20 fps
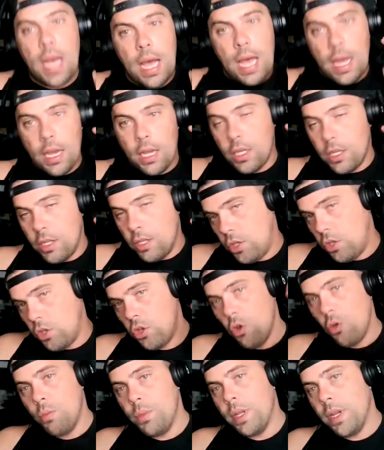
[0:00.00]
I
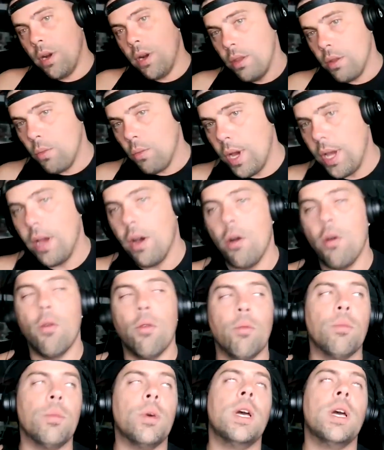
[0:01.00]
consumed it on the way
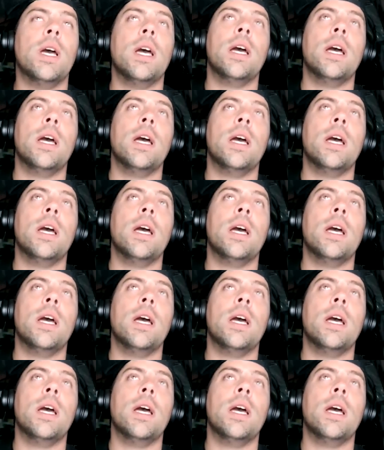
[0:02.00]
home,